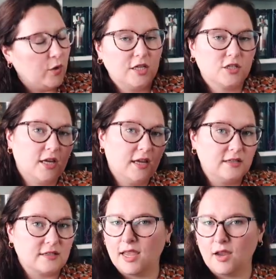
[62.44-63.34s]
which
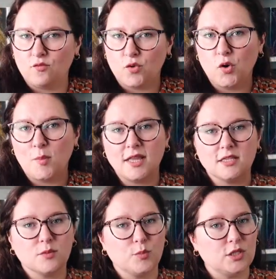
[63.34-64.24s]
is a
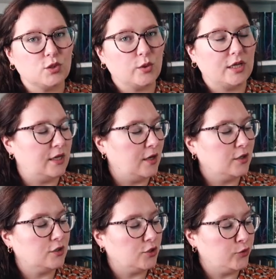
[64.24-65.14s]
romance between
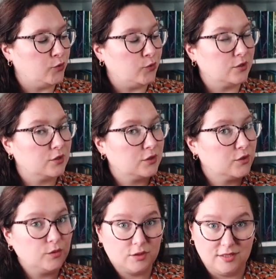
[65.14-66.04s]
two
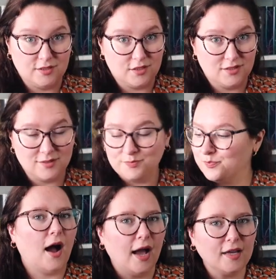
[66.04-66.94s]
school teachers.
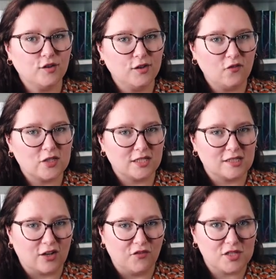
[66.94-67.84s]
I could not resist
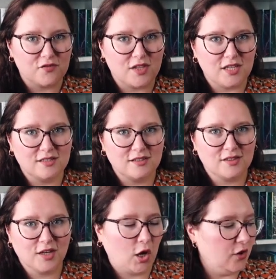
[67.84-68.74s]
the covers of these.
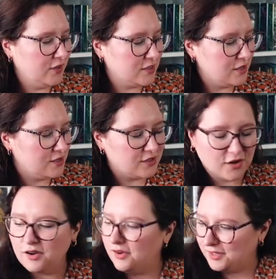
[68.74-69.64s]
The covers are so